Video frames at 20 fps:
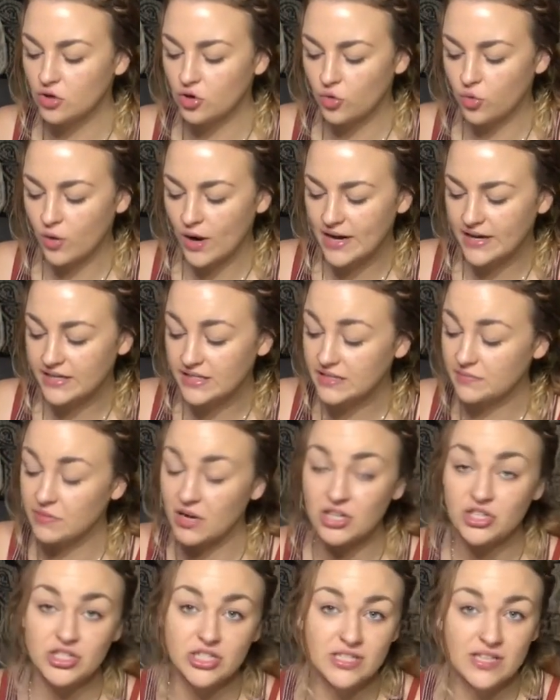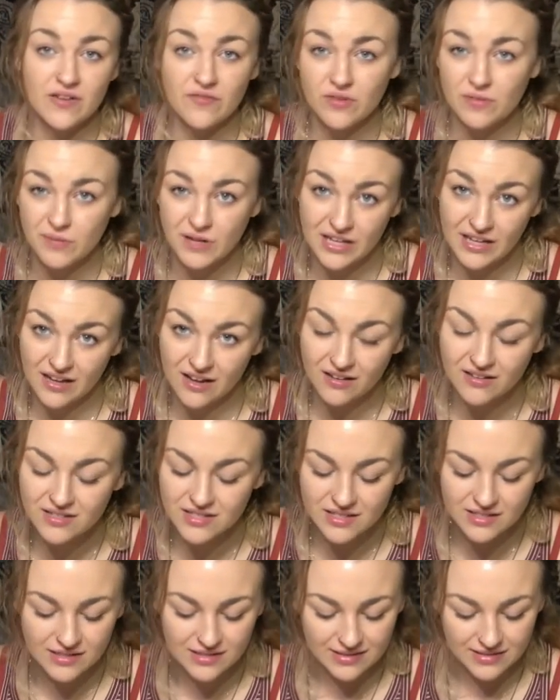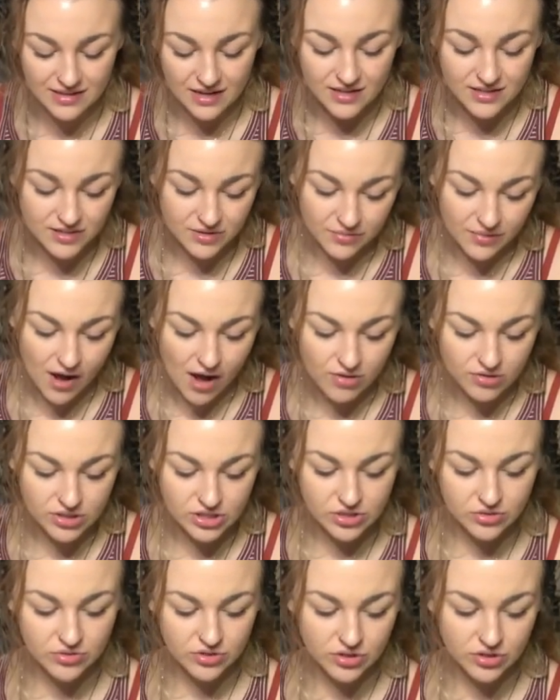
quite as much as everybody else does around you.